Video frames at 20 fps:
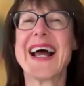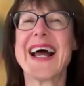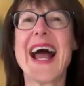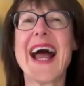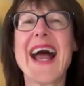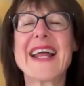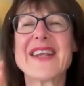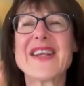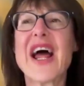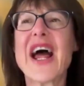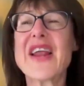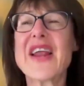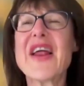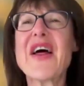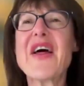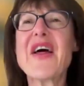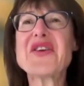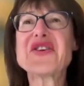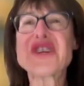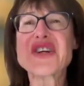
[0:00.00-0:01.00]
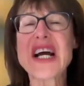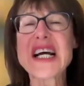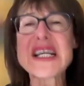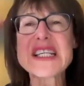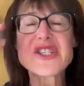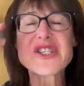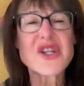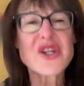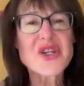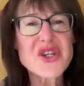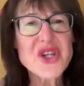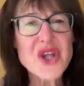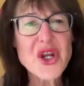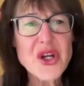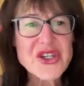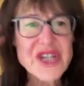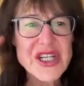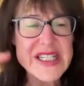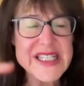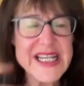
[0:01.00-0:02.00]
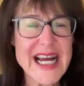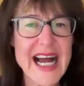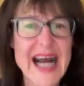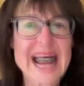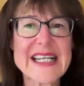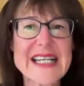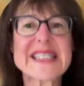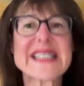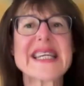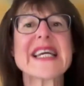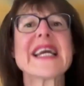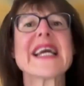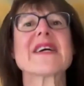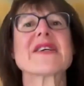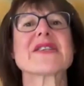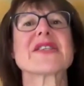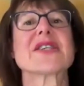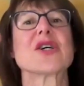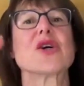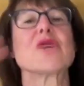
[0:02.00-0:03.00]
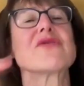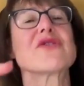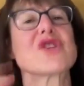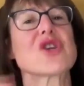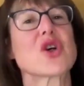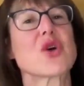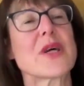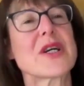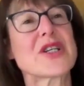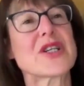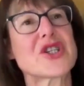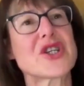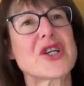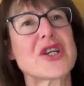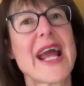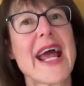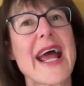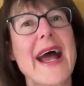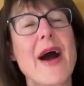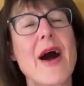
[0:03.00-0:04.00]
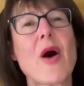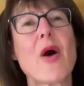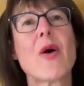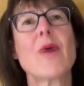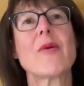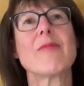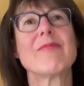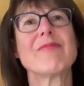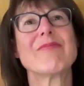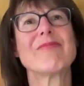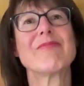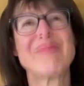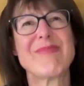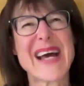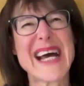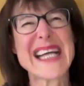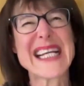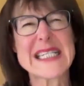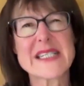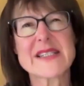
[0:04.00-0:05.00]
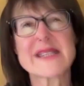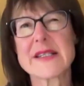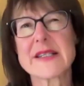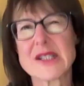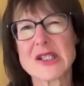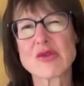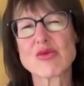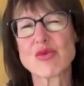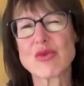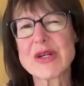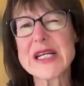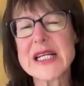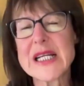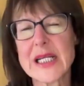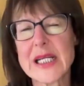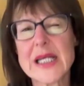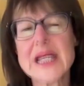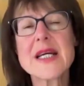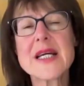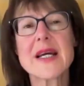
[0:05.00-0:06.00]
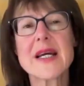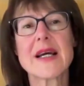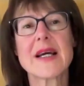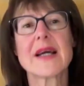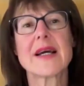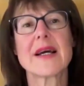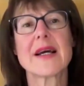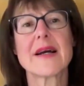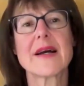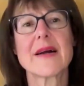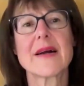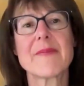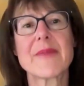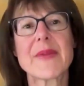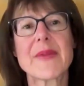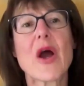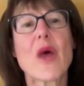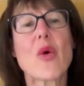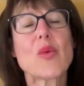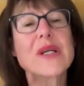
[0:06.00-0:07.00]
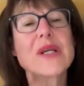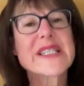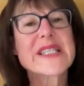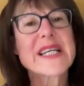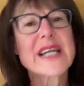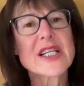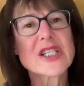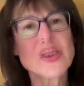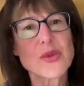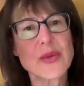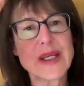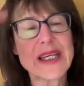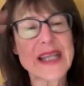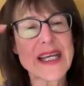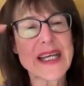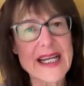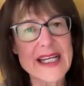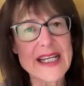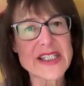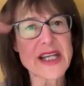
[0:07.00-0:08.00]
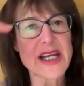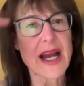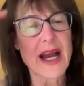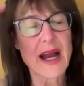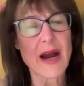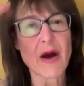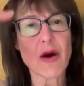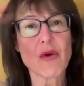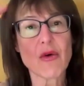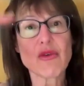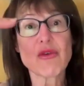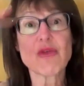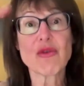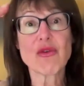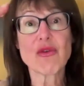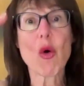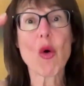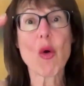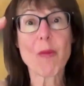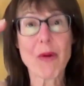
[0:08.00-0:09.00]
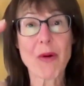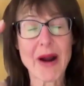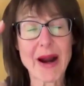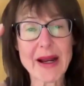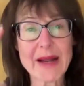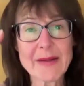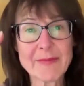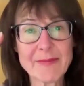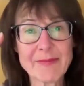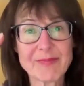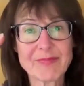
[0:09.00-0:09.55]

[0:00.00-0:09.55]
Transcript: And just, you know, just asking ourselves the question, how bad is this really? We start to engage our forebrain,